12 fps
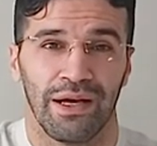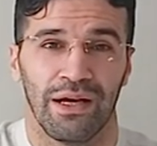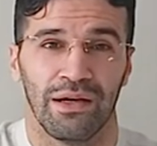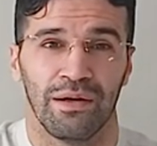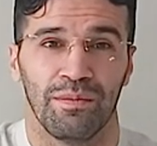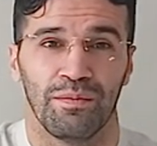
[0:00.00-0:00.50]

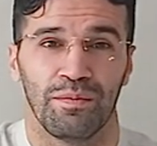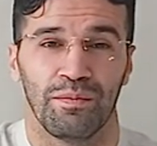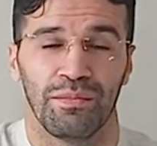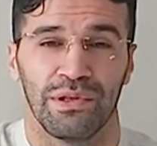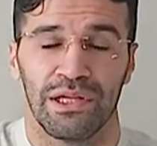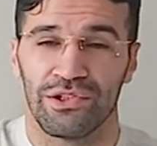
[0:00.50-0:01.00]
A
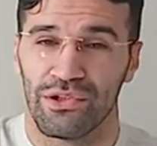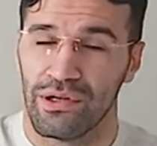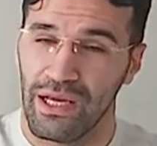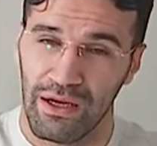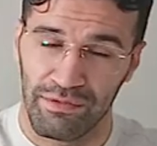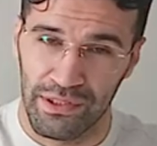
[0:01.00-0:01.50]
pleasure
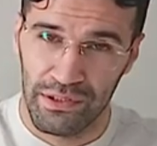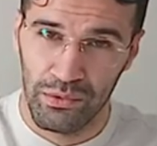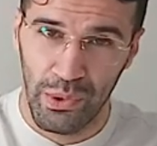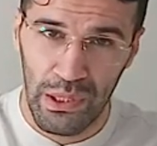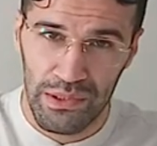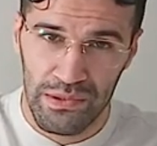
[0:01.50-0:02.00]
having you
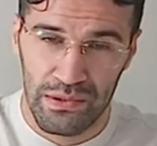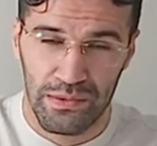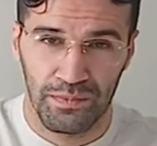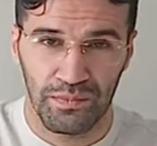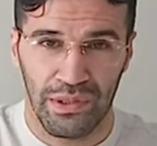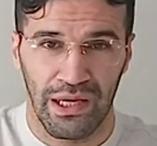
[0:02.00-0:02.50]
with us.
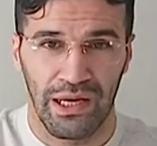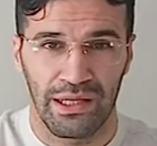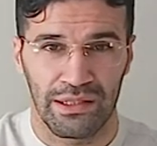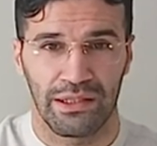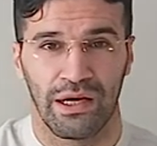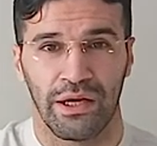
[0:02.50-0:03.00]

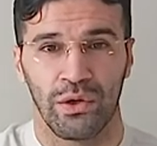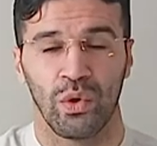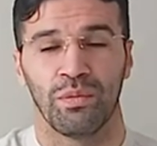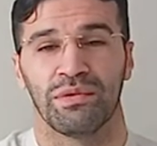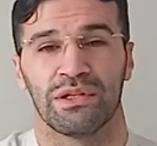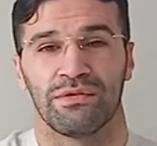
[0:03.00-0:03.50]
And I
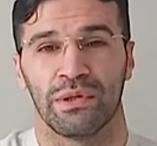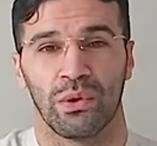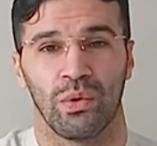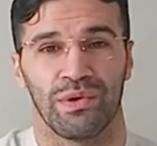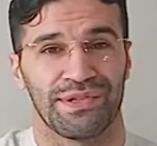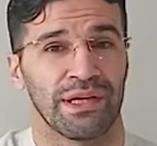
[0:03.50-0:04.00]
hope this video
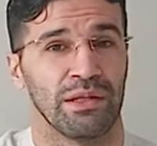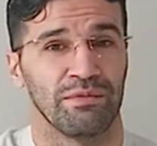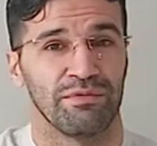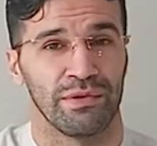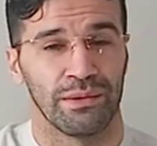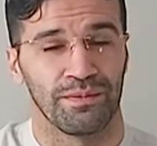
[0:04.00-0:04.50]
was
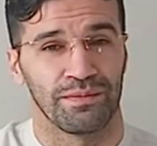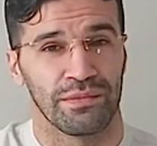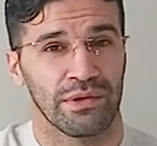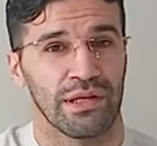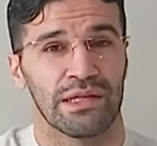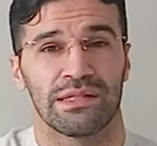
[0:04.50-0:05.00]
helpful.
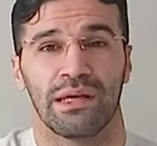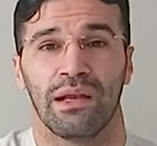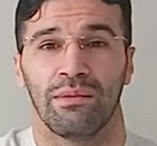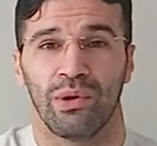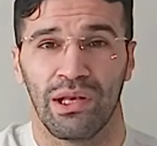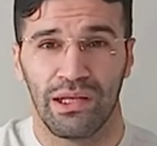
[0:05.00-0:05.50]

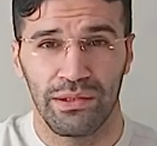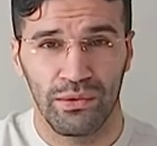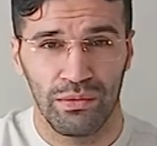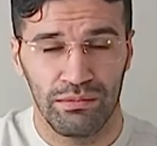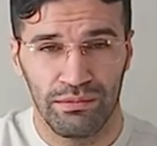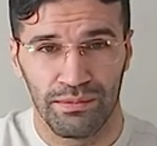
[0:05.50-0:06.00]
Assalamu
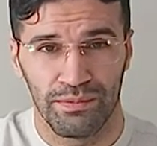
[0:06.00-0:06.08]
alaikum.